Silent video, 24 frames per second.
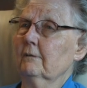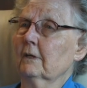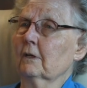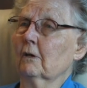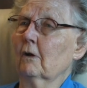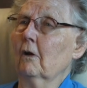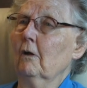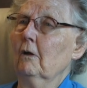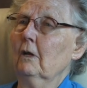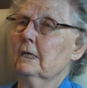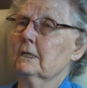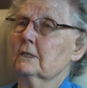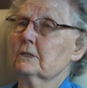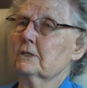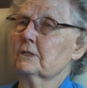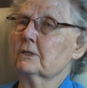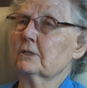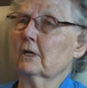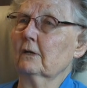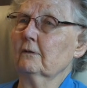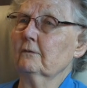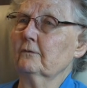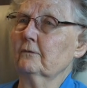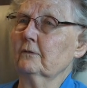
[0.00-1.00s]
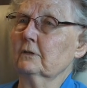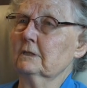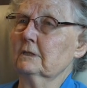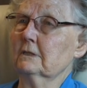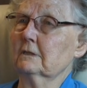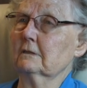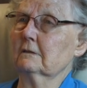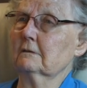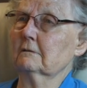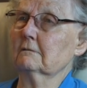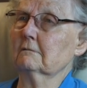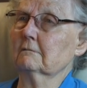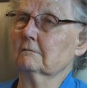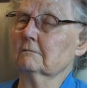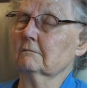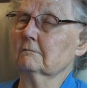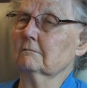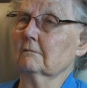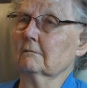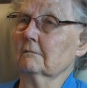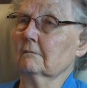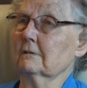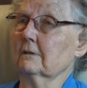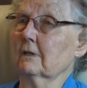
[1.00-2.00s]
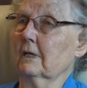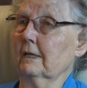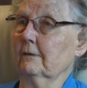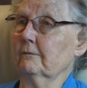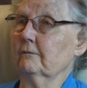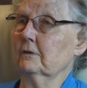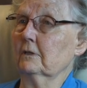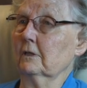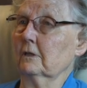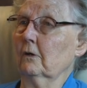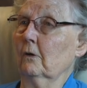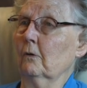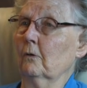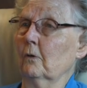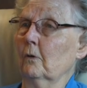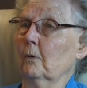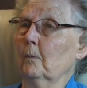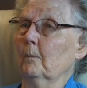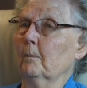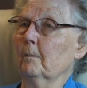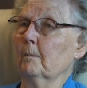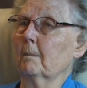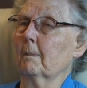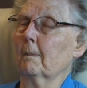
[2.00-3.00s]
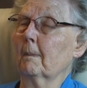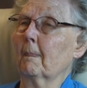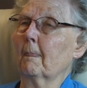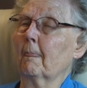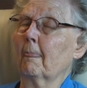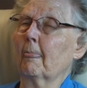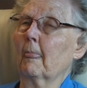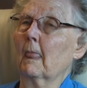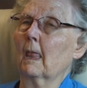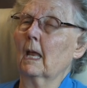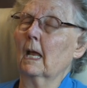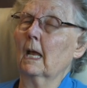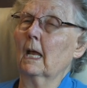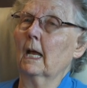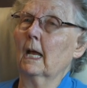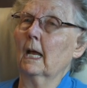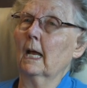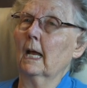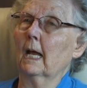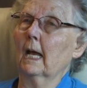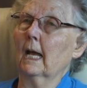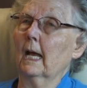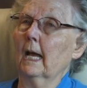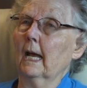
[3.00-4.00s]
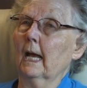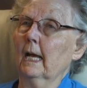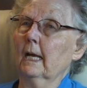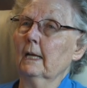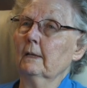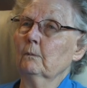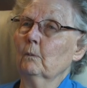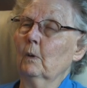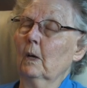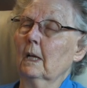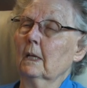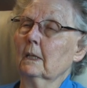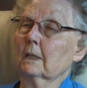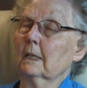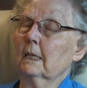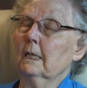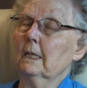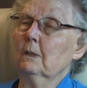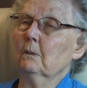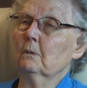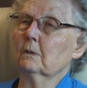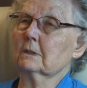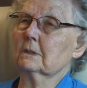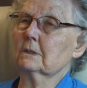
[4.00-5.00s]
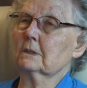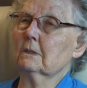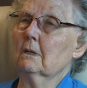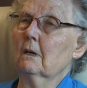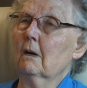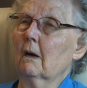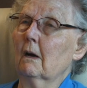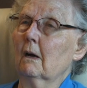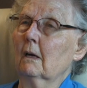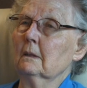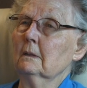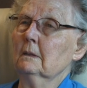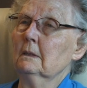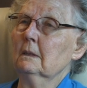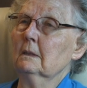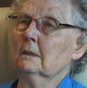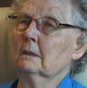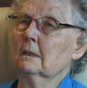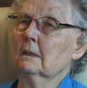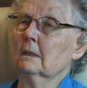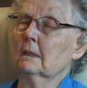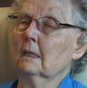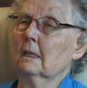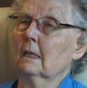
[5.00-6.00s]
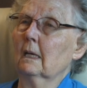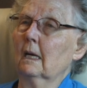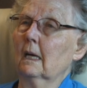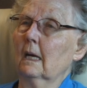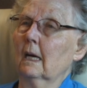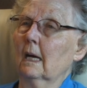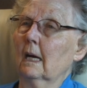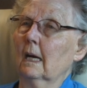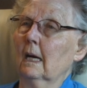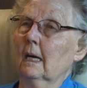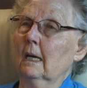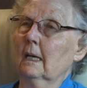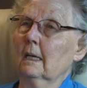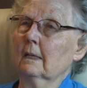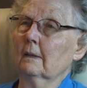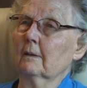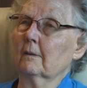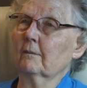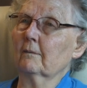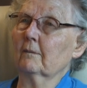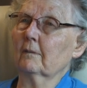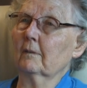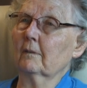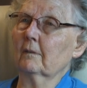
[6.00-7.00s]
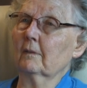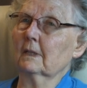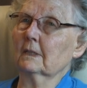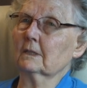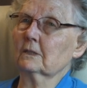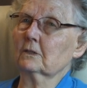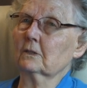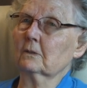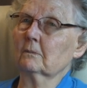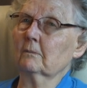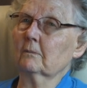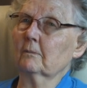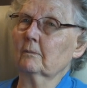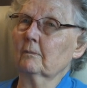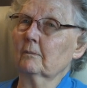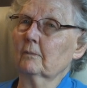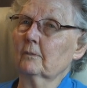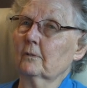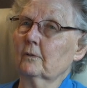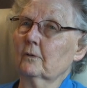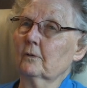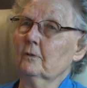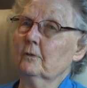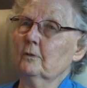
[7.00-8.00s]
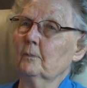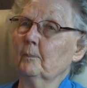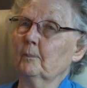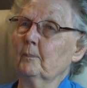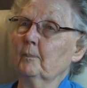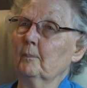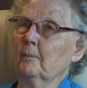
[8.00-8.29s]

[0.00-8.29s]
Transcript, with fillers: and all his stuff was left at home. And while he was gone, uh, his group,